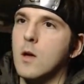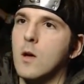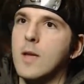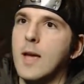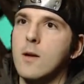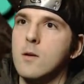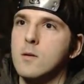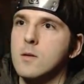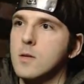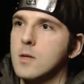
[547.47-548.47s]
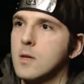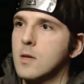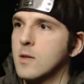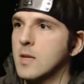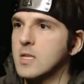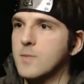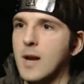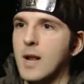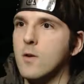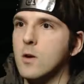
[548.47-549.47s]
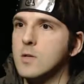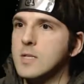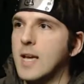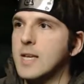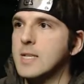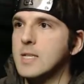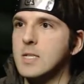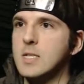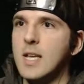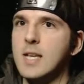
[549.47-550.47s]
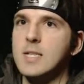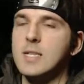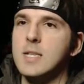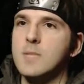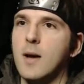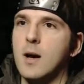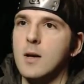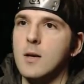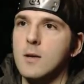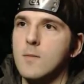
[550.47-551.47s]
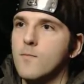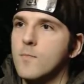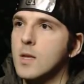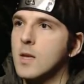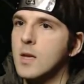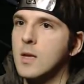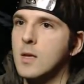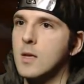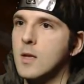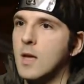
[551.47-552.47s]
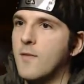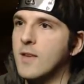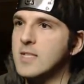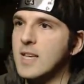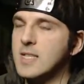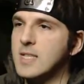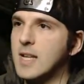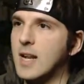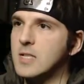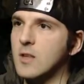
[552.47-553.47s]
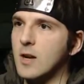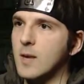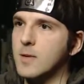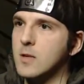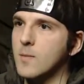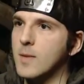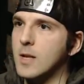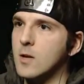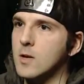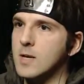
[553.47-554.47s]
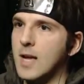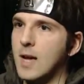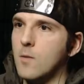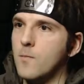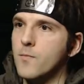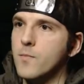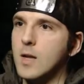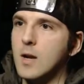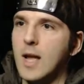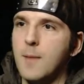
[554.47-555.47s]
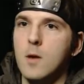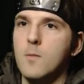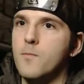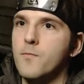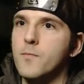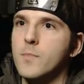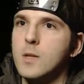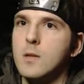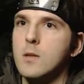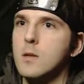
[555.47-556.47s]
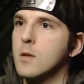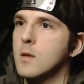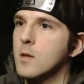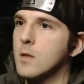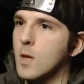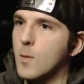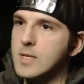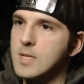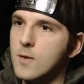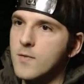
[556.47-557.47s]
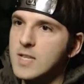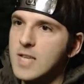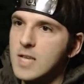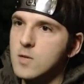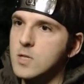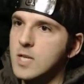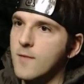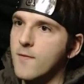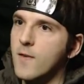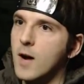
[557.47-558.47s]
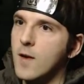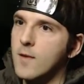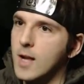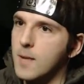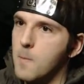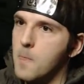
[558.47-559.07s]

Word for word: Okay. This is bad. I've got no stasis. The stasis is bad. If there's stasis in it's not going to do me good now. I've got ammo. The only way to deal with this asshole is keep firing him.